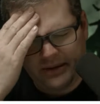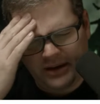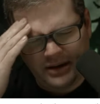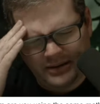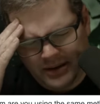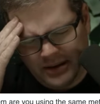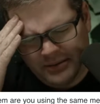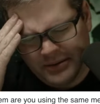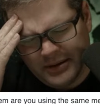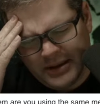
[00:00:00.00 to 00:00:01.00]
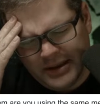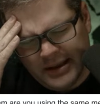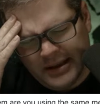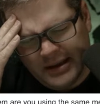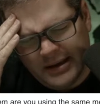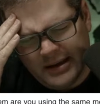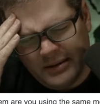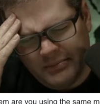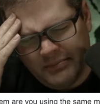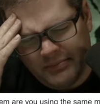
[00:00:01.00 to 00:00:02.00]
Oh, no.
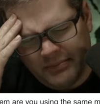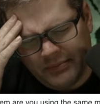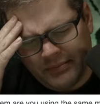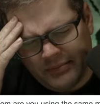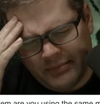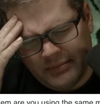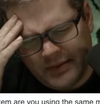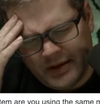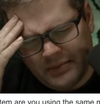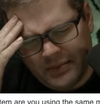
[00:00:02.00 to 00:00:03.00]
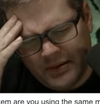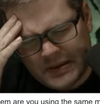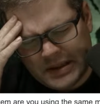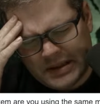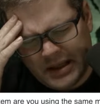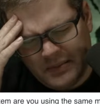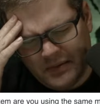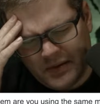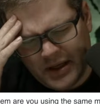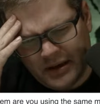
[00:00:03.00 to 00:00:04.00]
What was his name
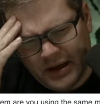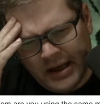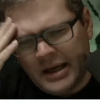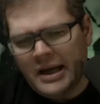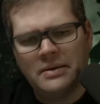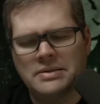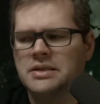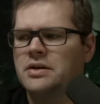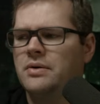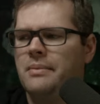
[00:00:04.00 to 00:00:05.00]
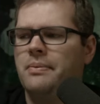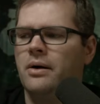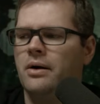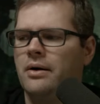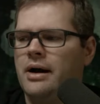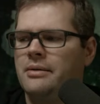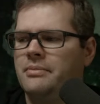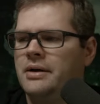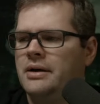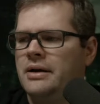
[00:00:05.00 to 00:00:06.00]
over there? Anyways, it's a great program,
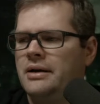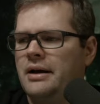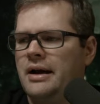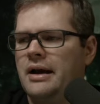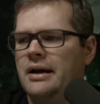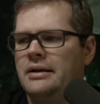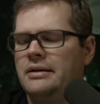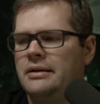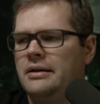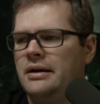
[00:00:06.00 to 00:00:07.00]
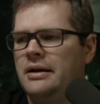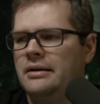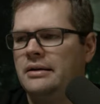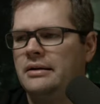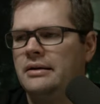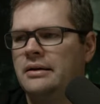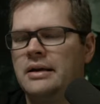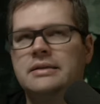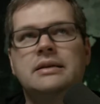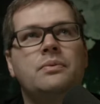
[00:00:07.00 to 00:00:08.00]
and it
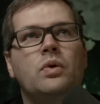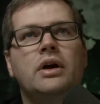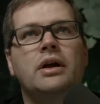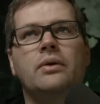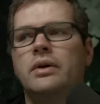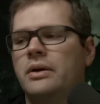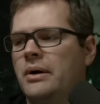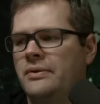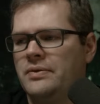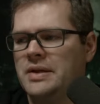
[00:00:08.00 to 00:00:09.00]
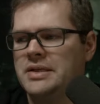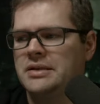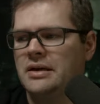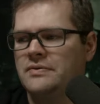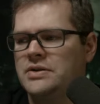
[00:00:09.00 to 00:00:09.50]
ends up working really well for this stuff.